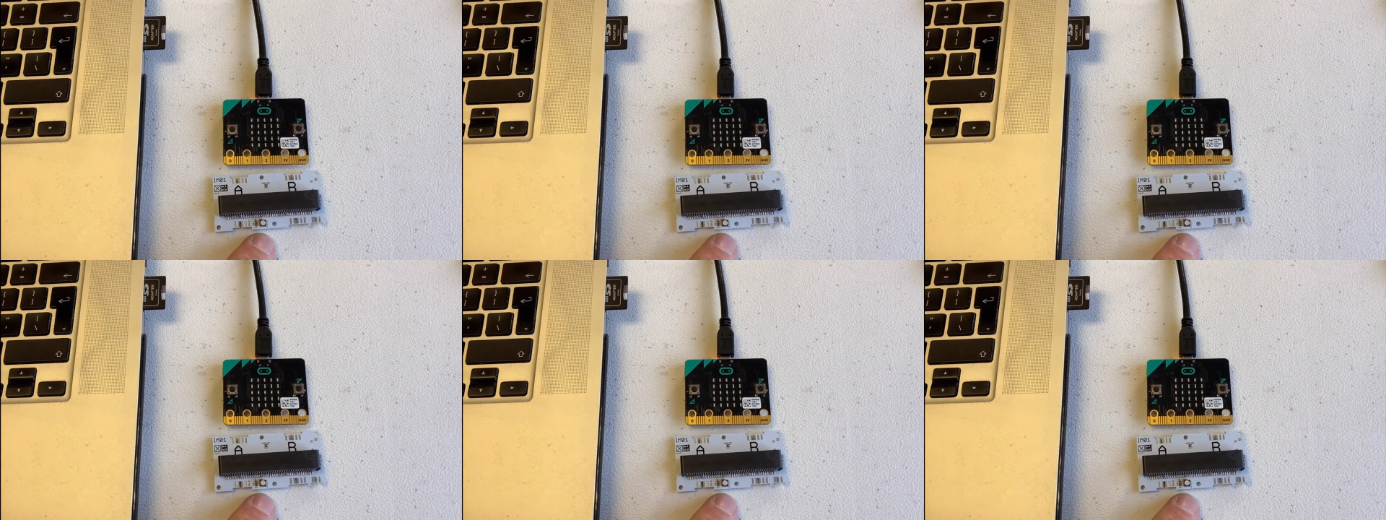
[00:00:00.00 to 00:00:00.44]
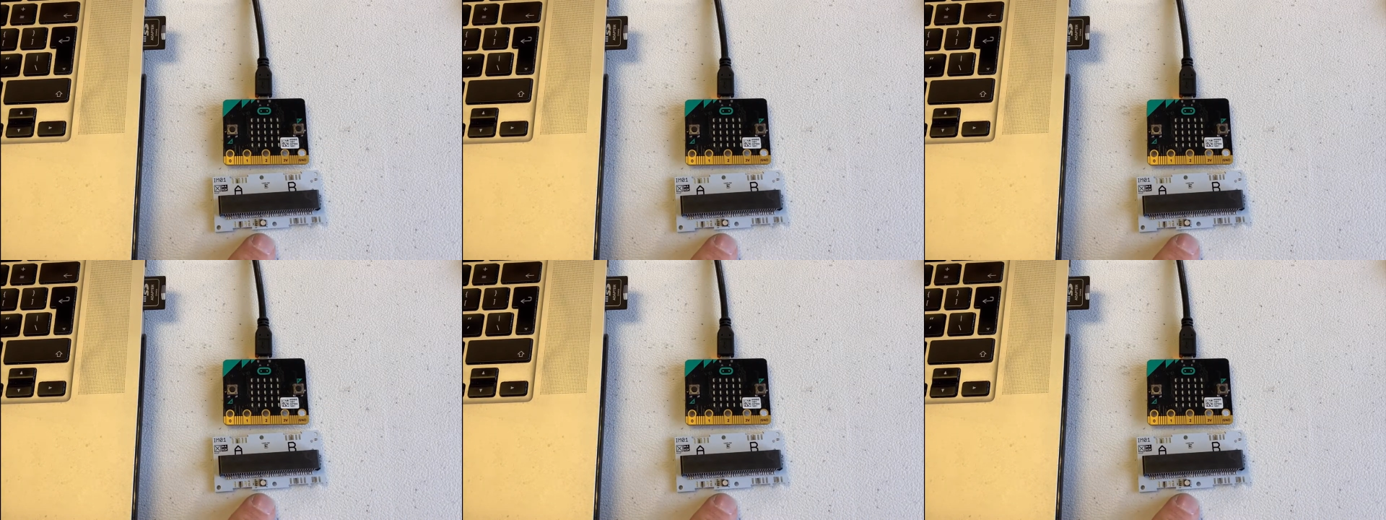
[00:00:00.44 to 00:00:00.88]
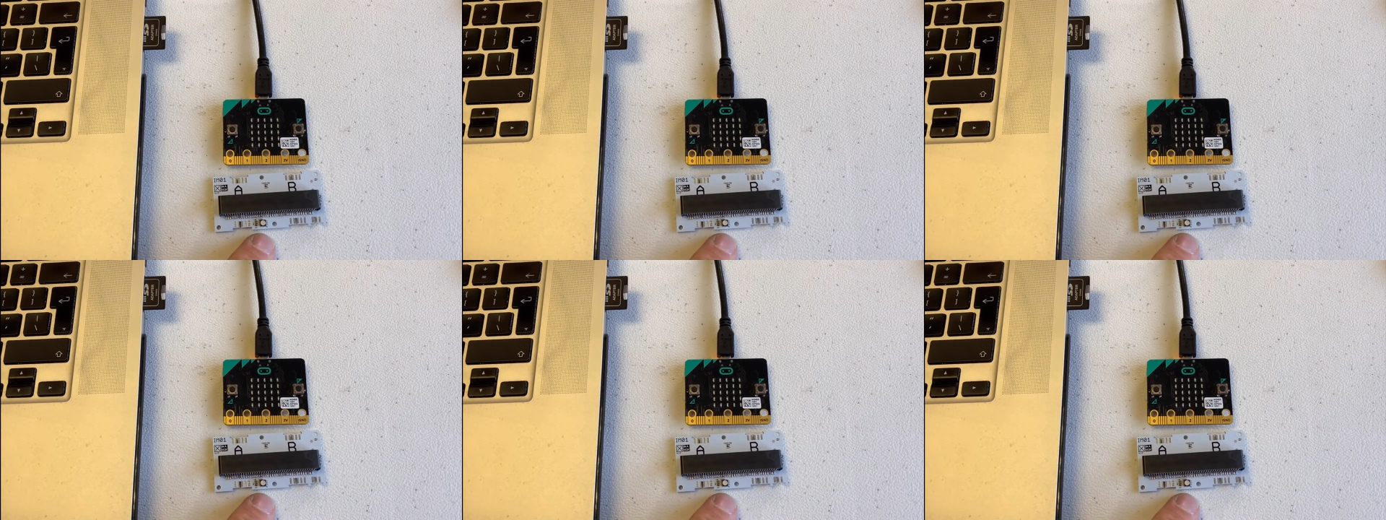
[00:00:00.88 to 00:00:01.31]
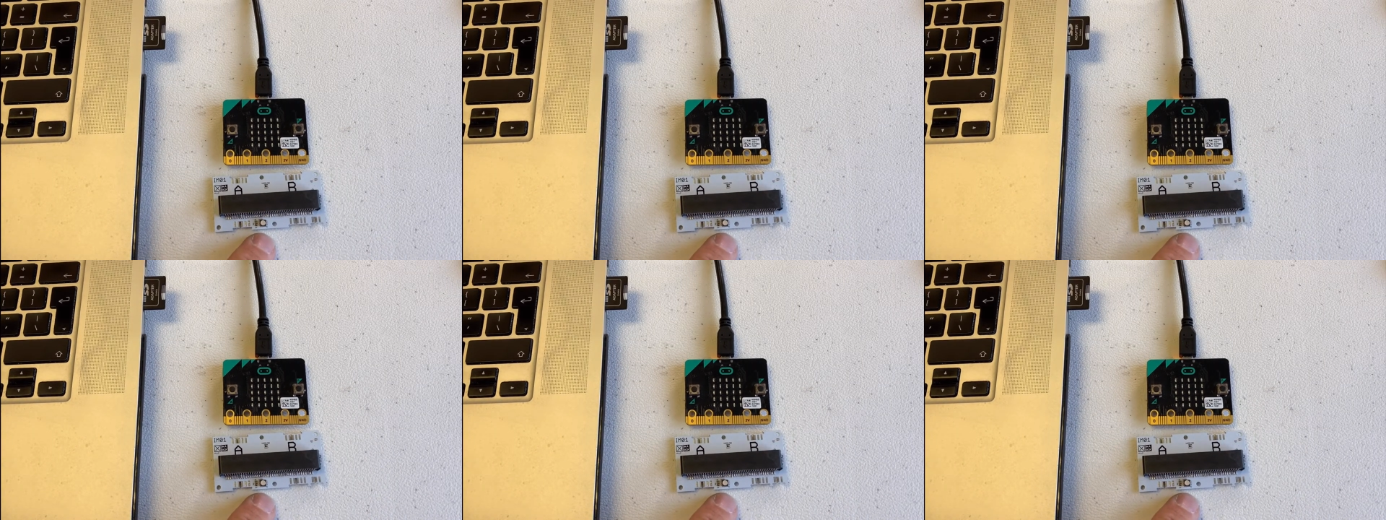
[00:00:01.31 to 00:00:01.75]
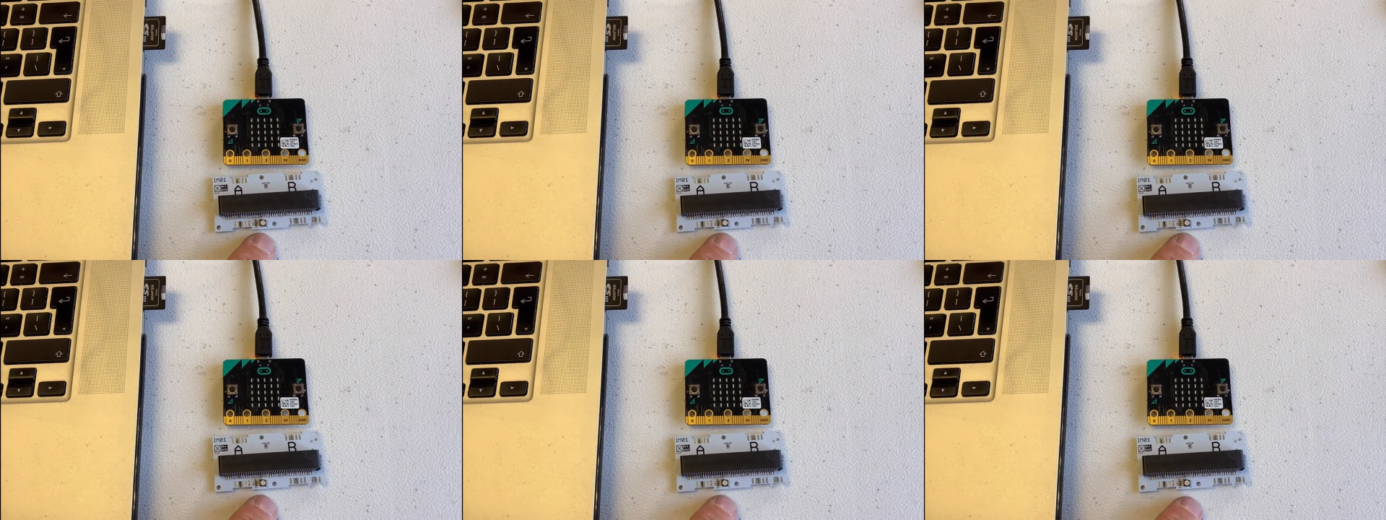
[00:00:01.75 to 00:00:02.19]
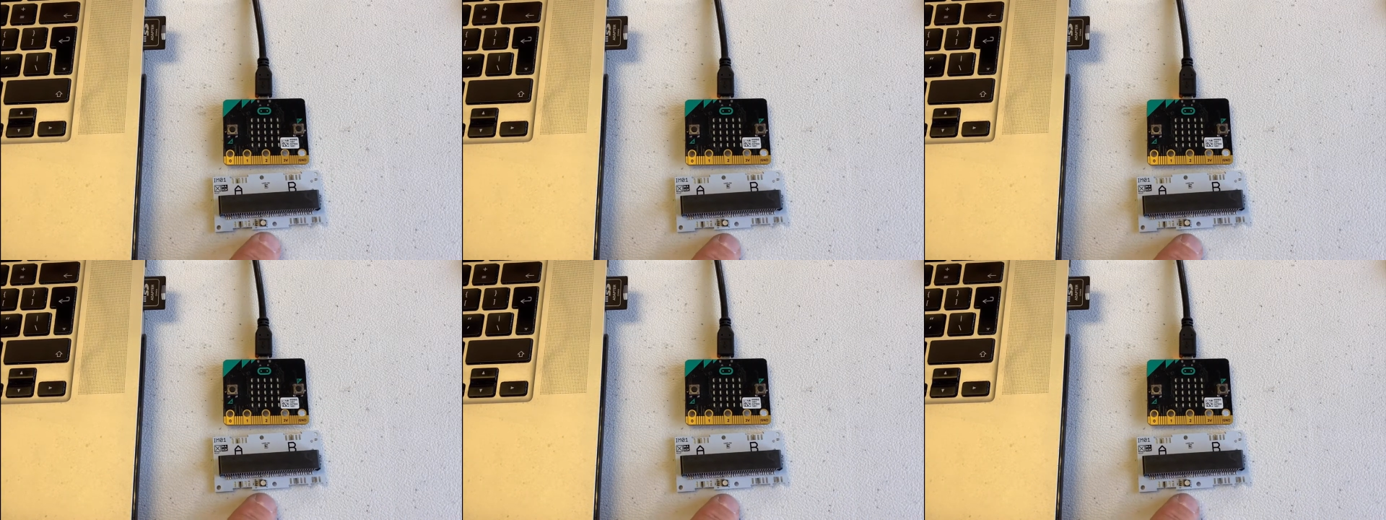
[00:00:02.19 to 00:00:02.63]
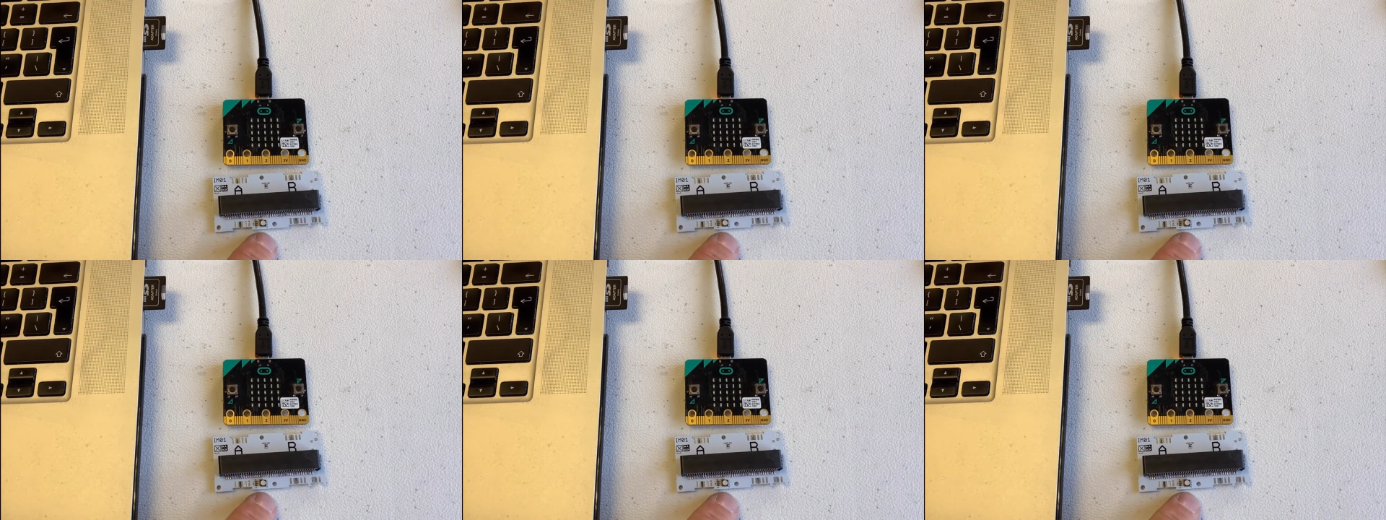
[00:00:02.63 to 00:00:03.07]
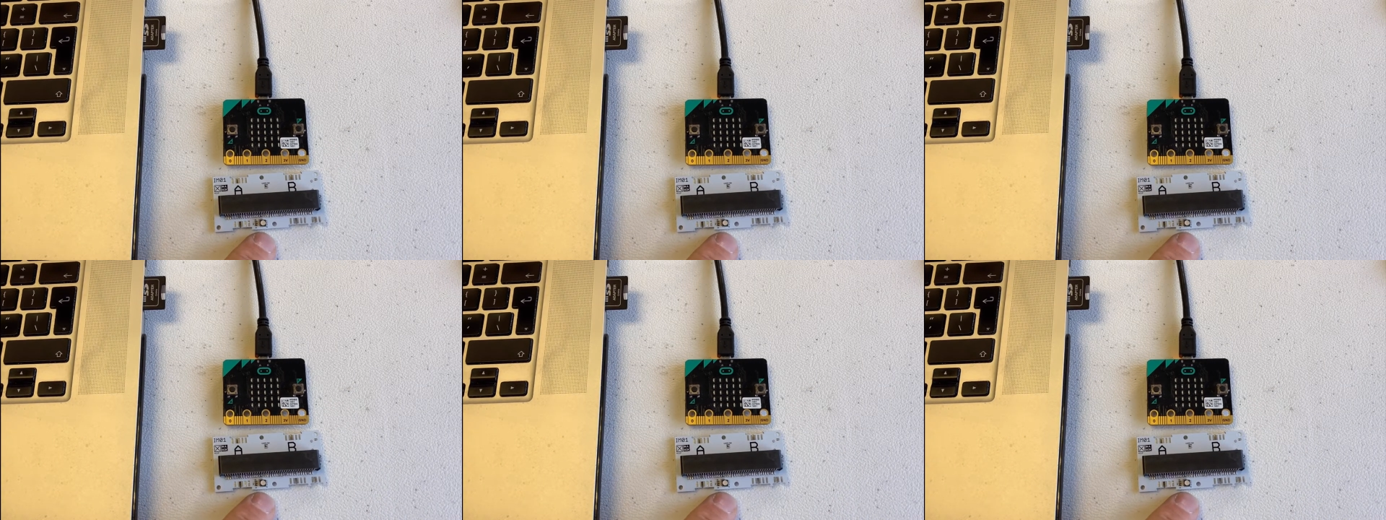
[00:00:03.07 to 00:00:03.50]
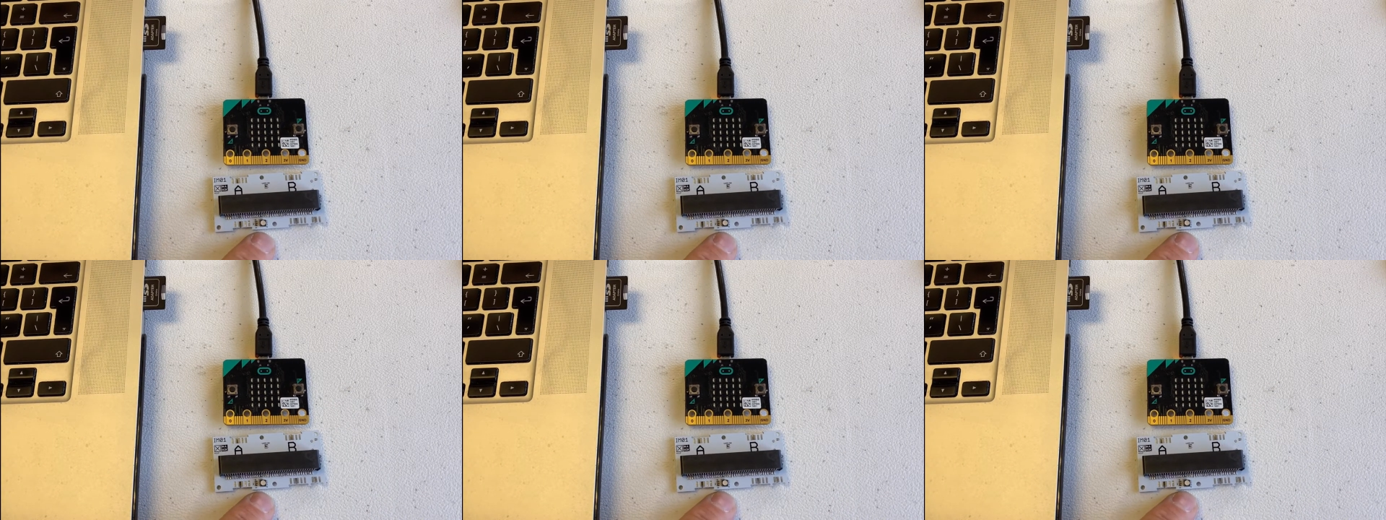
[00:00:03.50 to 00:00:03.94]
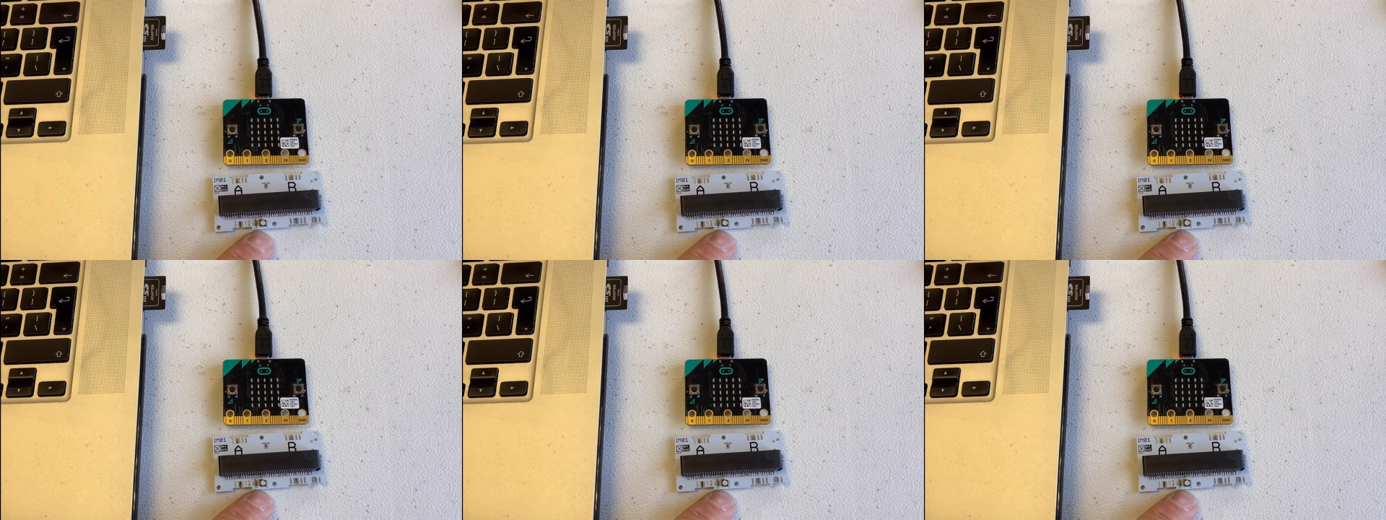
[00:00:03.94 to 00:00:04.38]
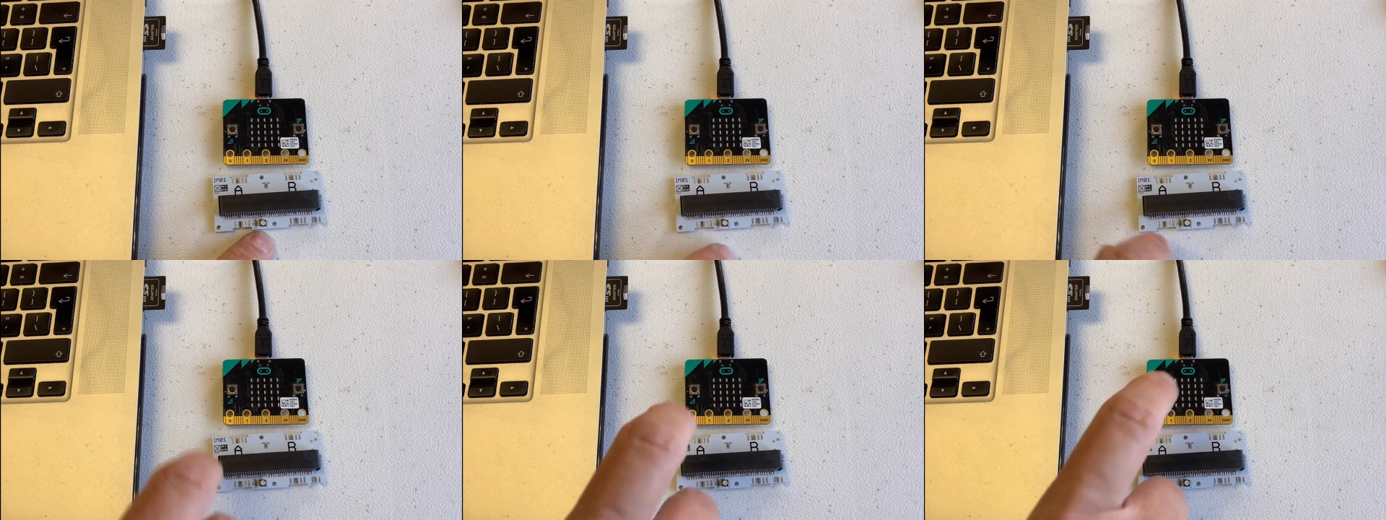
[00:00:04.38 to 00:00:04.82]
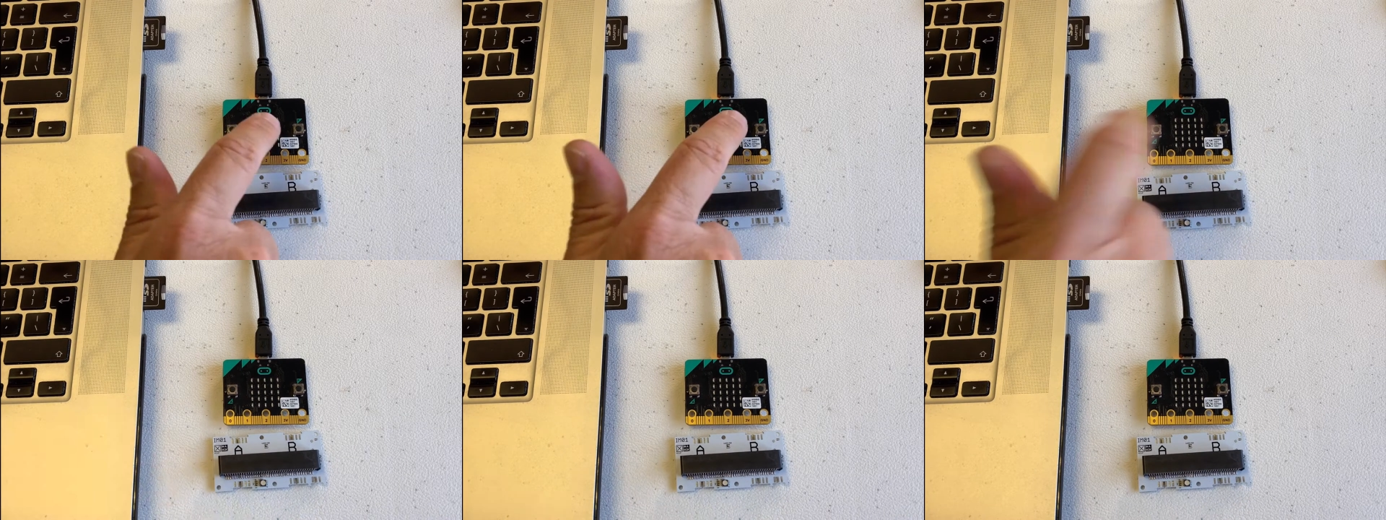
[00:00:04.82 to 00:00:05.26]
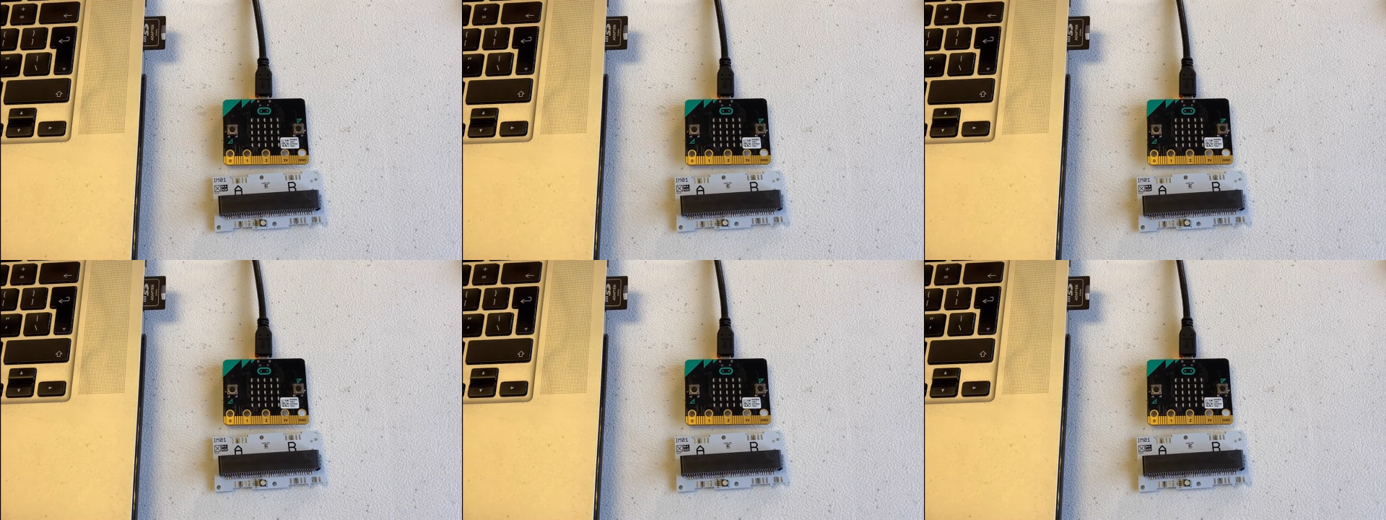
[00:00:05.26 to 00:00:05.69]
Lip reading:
No face is visible, so there are no lips to read.